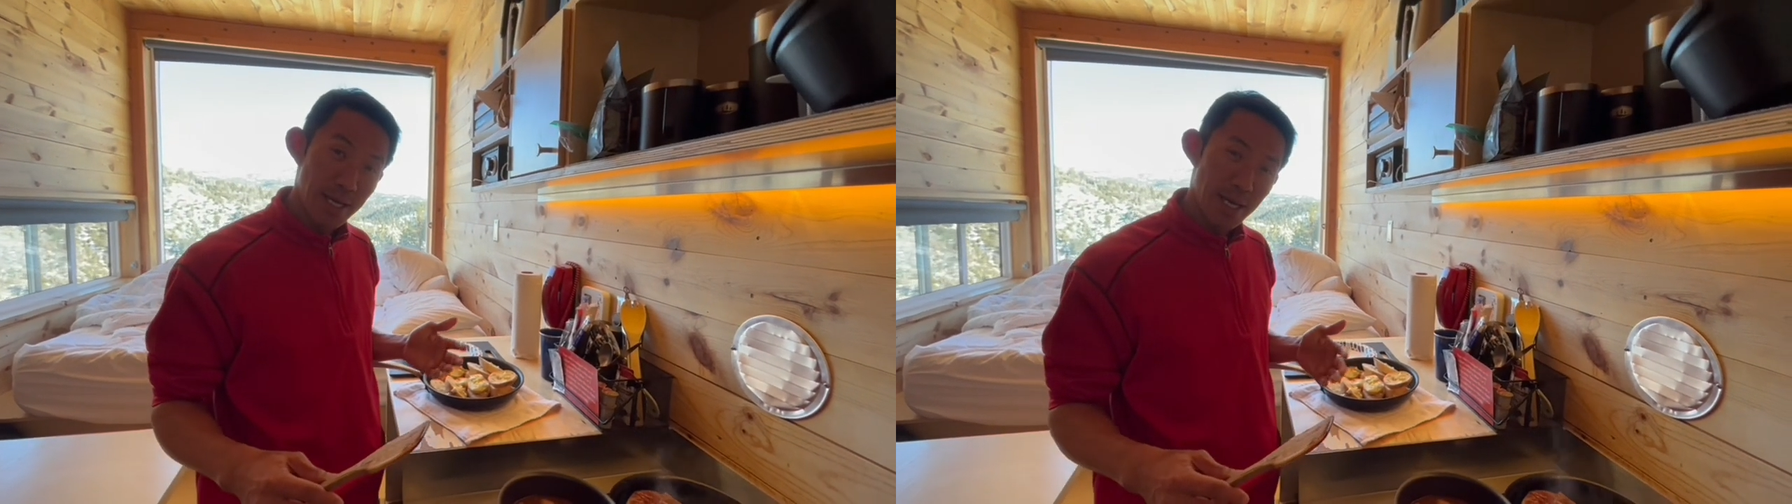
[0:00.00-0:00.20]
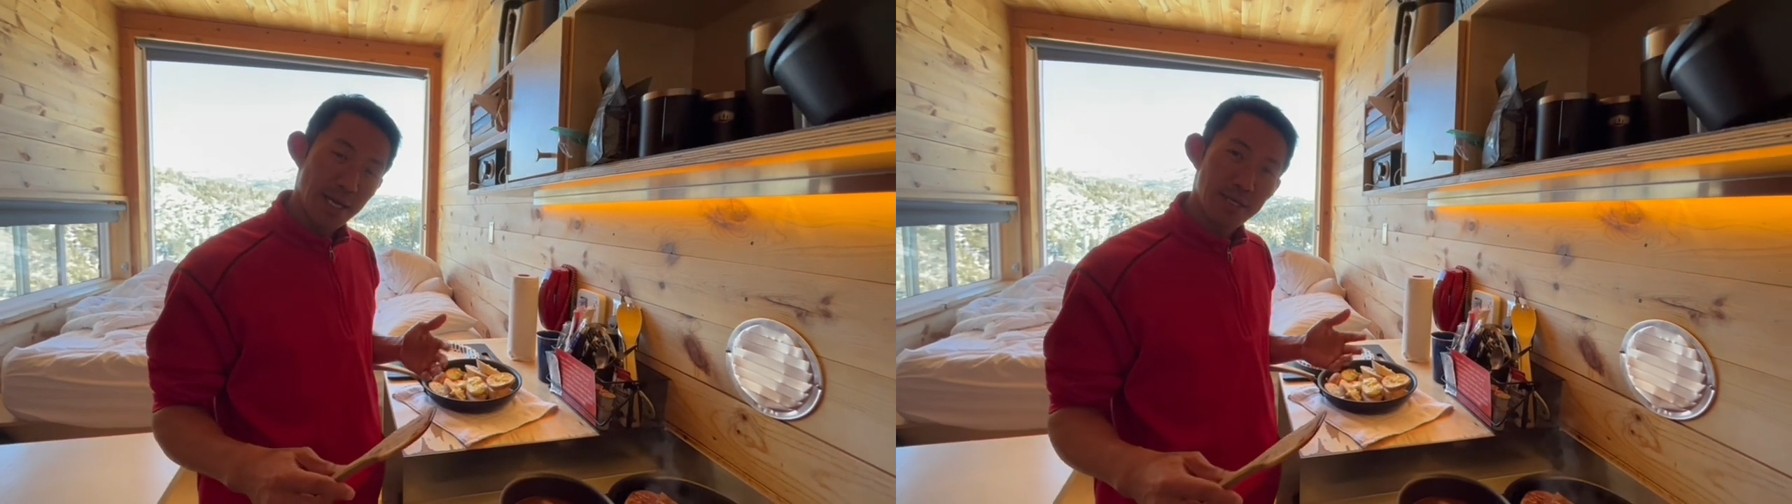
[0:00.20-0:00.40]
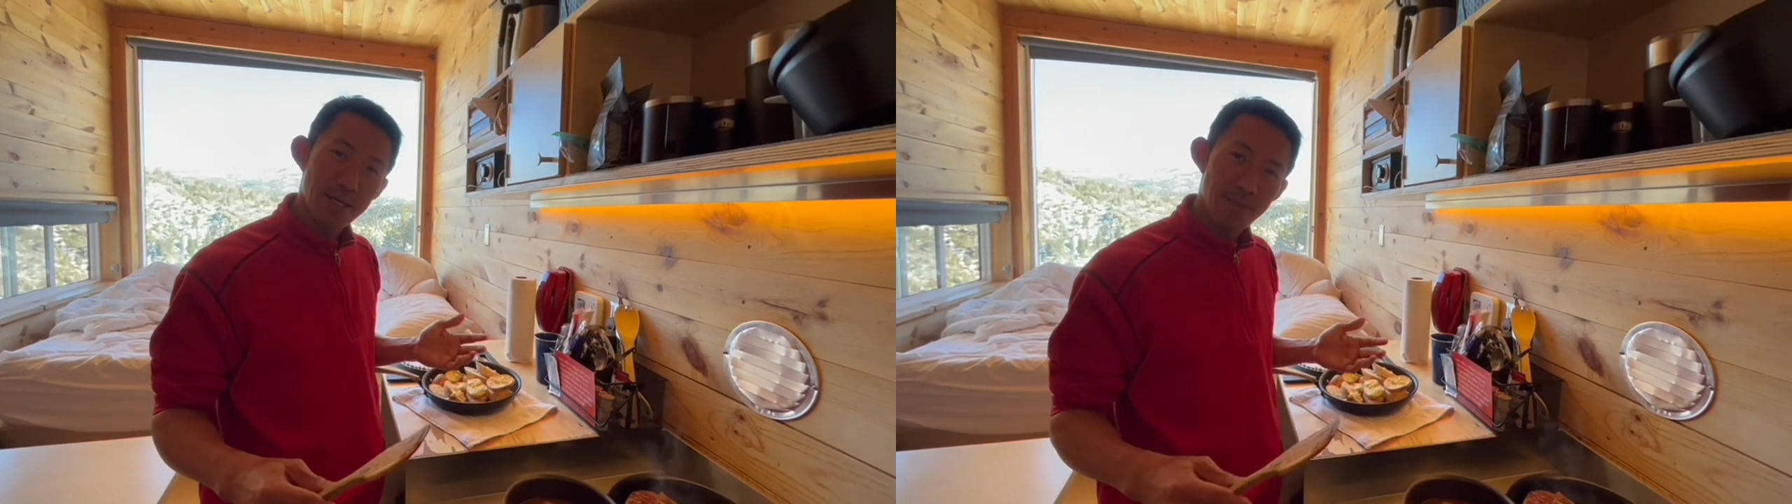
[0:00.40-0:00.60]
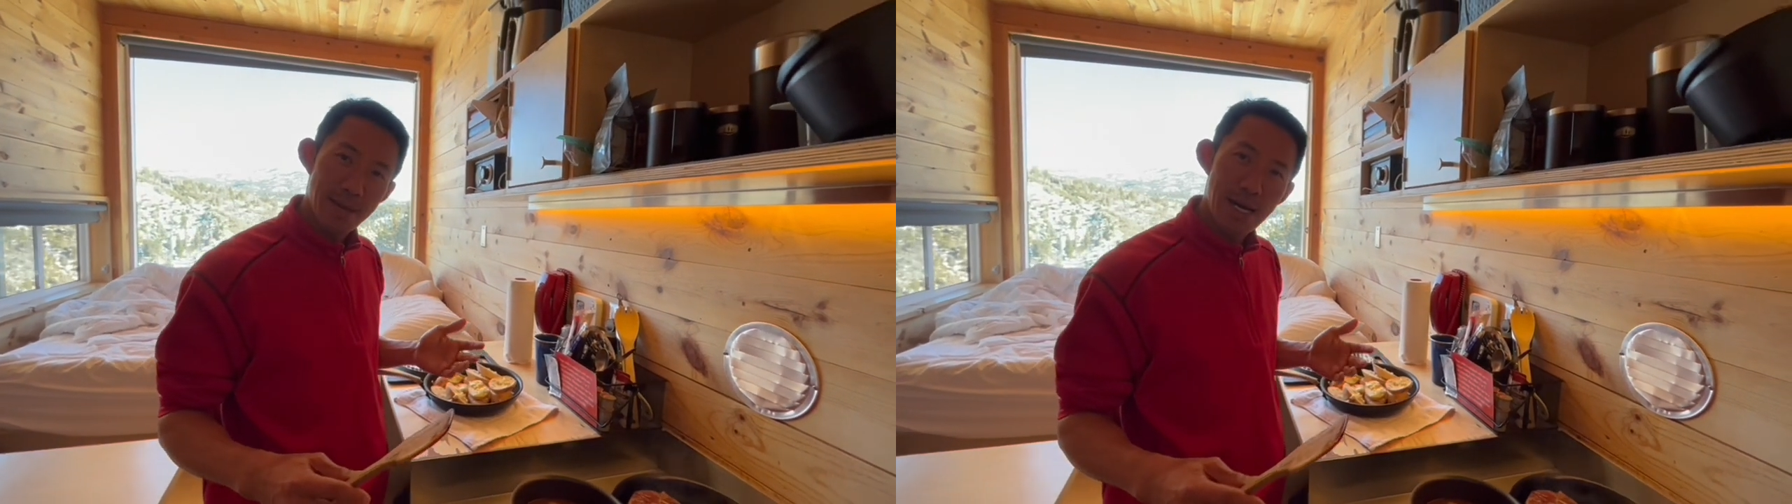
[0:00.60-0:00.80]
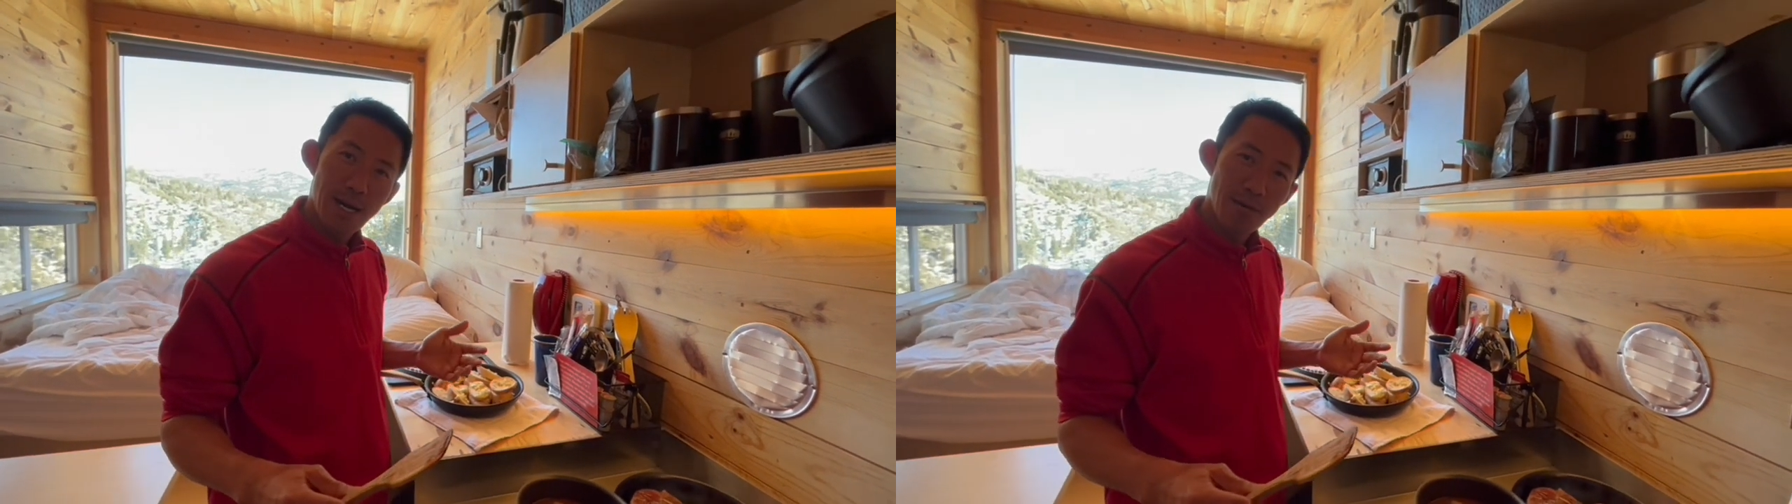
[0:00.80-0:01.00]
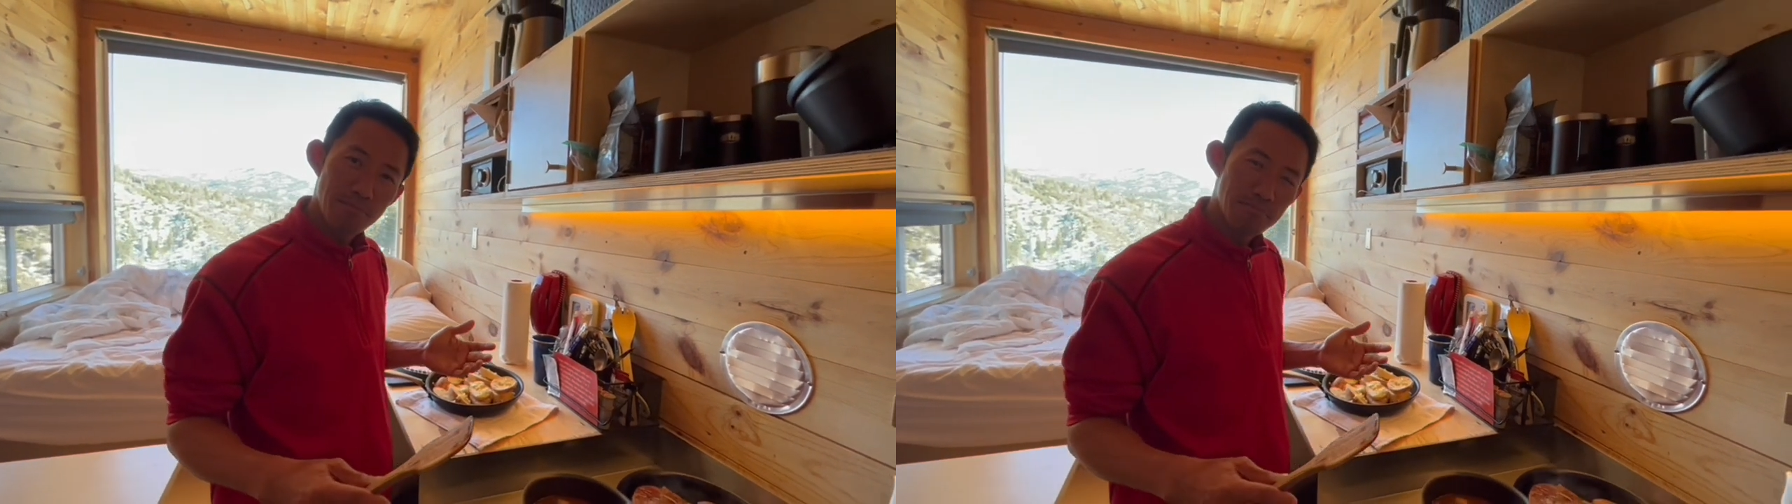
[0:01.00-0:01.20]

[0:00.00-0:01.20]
And it took about